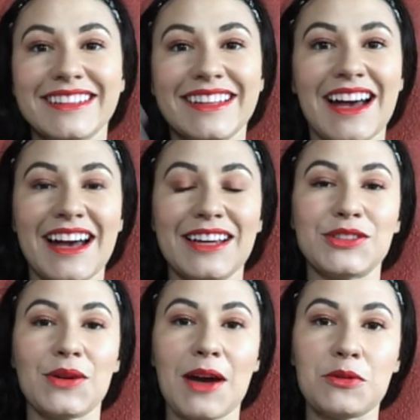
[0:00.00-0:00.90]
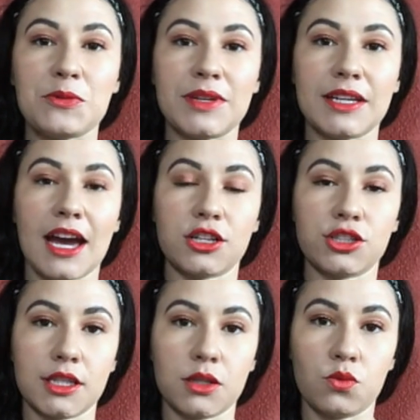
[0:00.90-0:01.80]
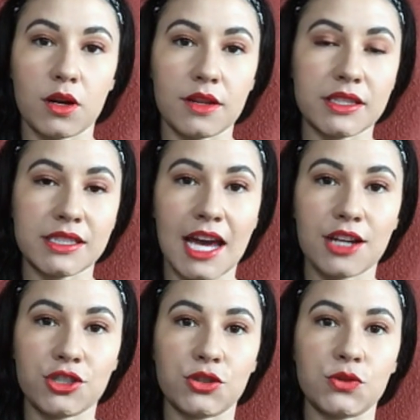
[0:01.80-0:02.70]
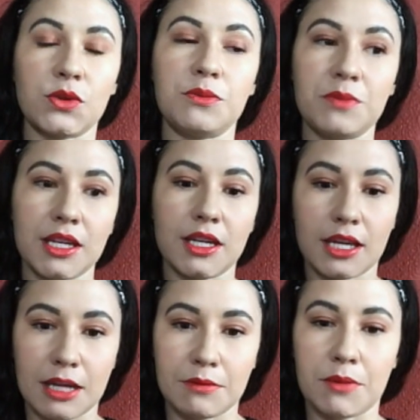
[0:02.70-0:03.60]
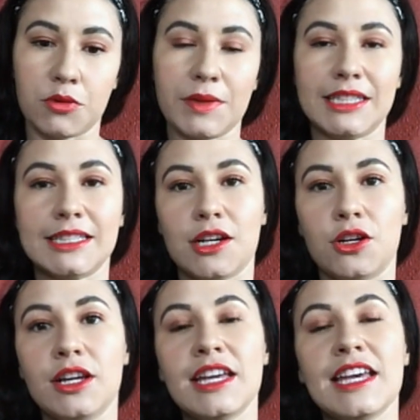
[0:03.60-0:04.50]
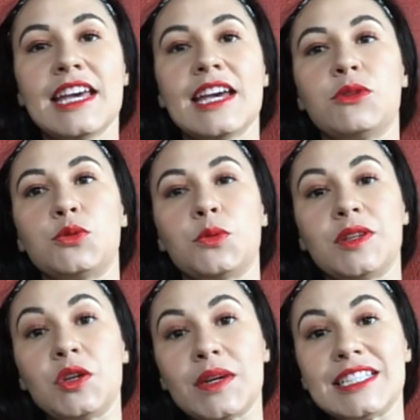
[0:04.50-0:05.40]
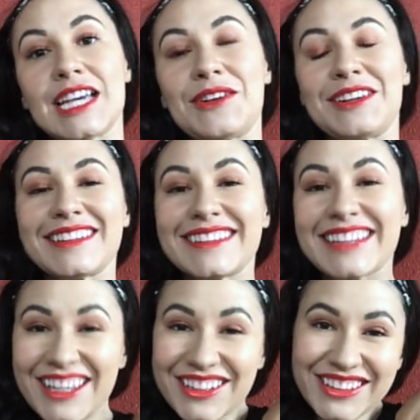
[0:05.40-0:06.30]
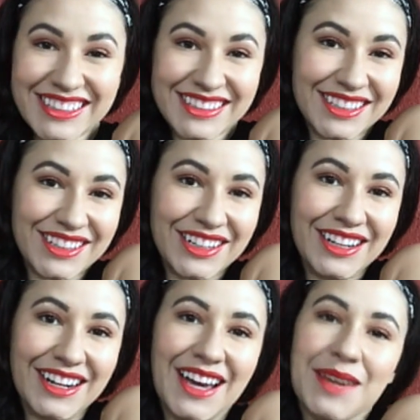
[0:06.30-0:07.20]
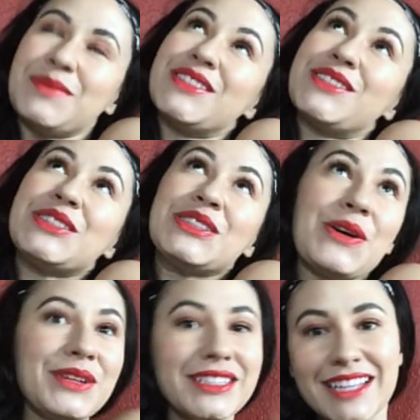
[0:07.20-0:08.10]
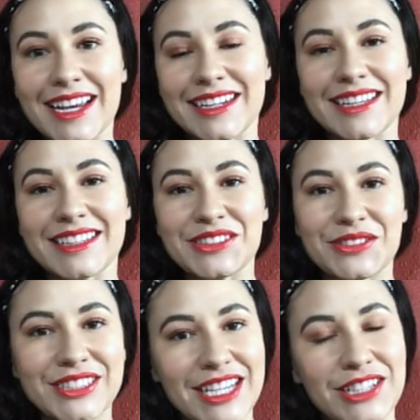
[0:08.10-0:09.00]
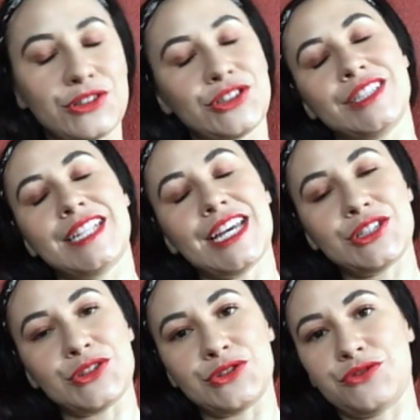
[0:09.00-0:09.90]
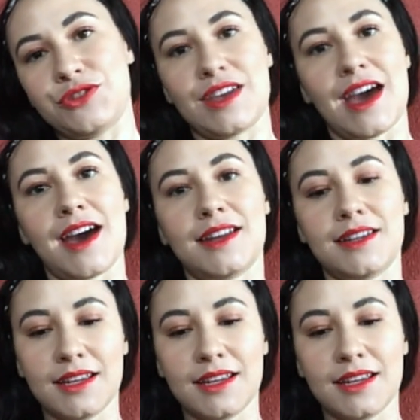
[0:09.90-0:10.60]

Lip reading: So I will be actually one of the statues with me in my mermaid tail, which will be going down later this year. I'm so excited. So stay tuned for that.